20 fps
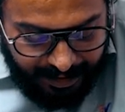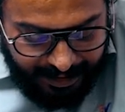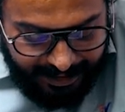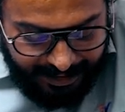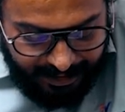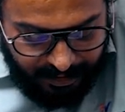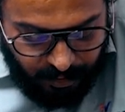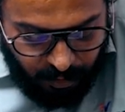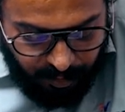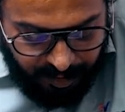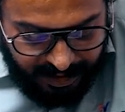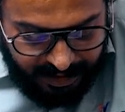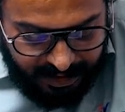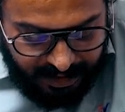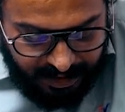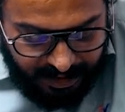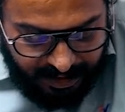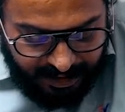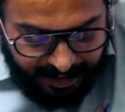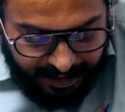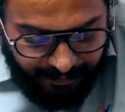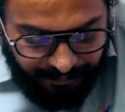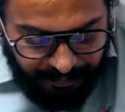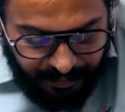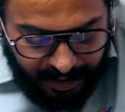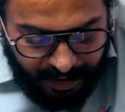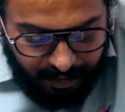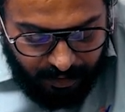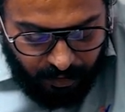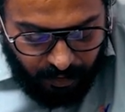intubation tray,
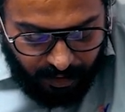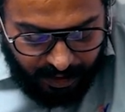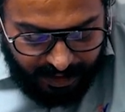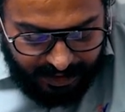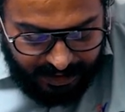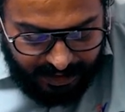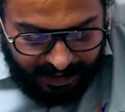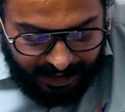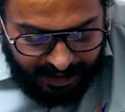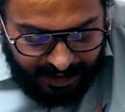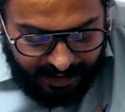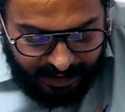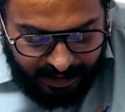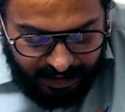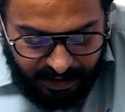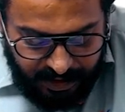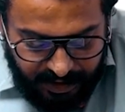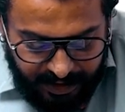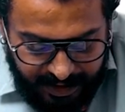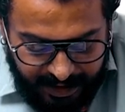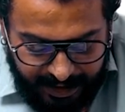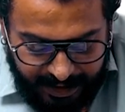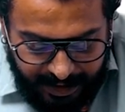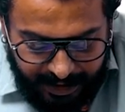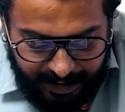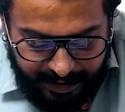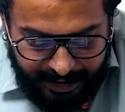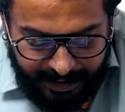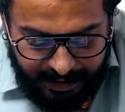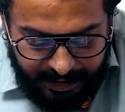thoracentesis tray,
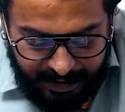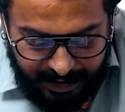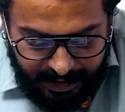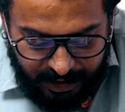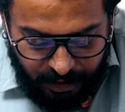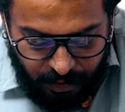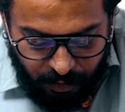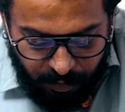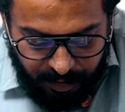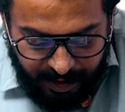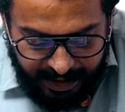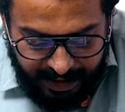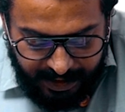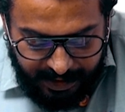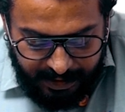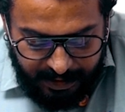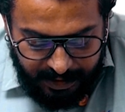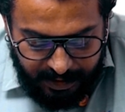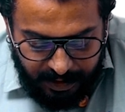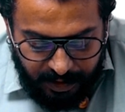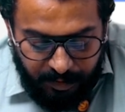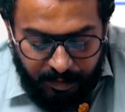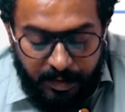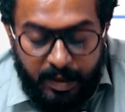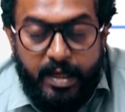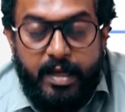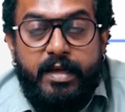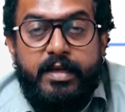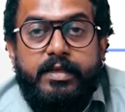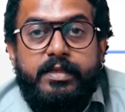and chest tube drainage
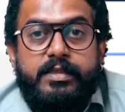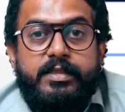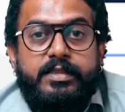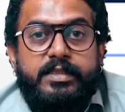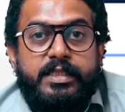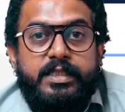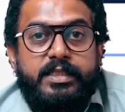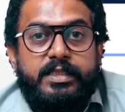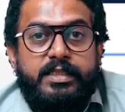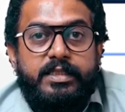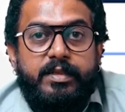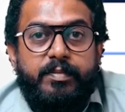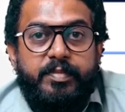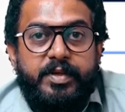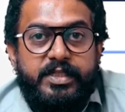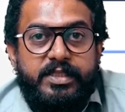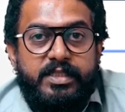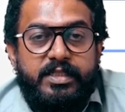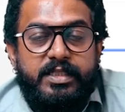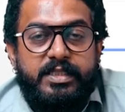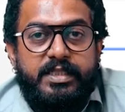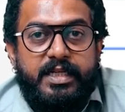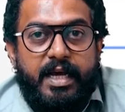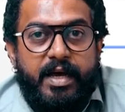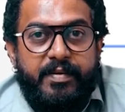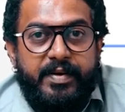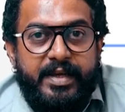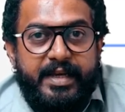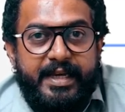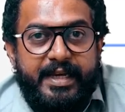system. Since the patient is
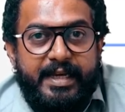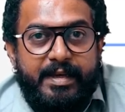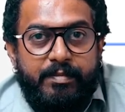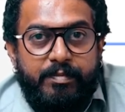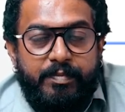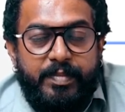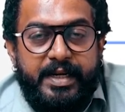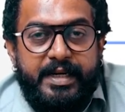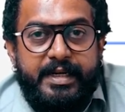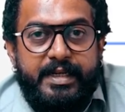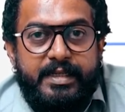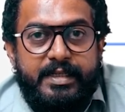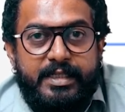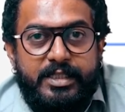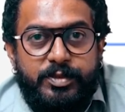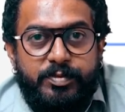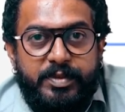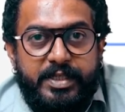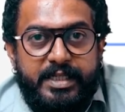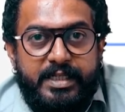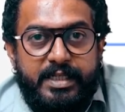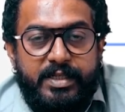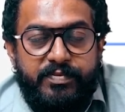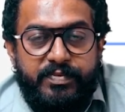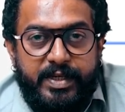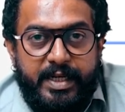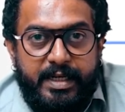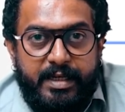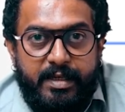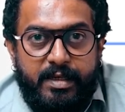having impending
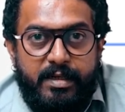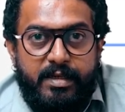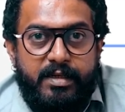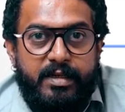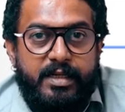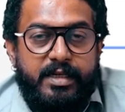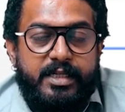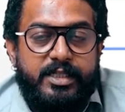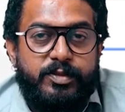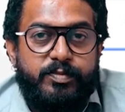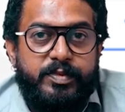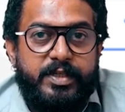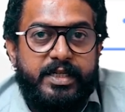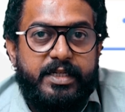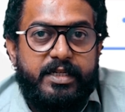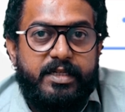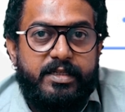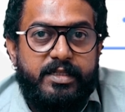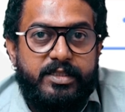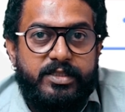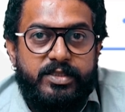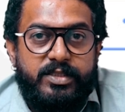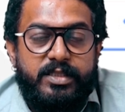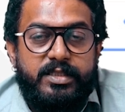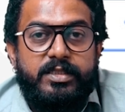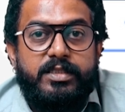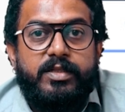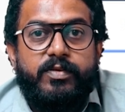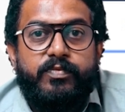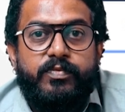respiratory failure and respiratory
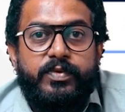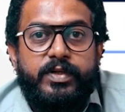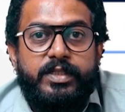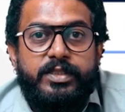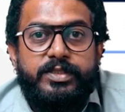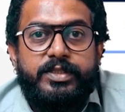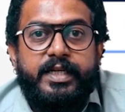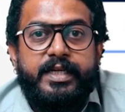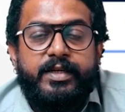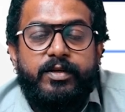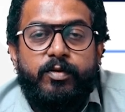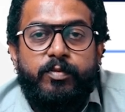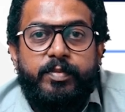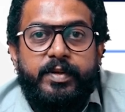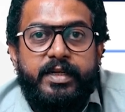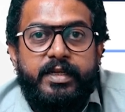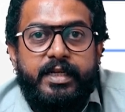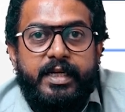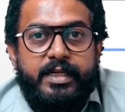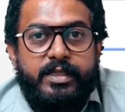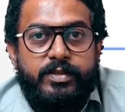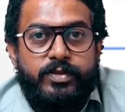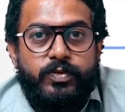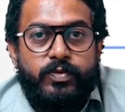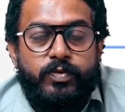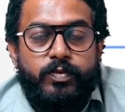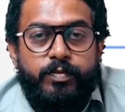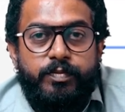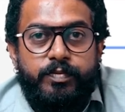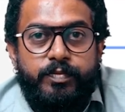distress, the first equipment that
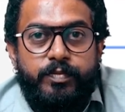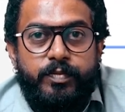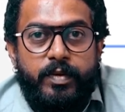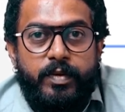should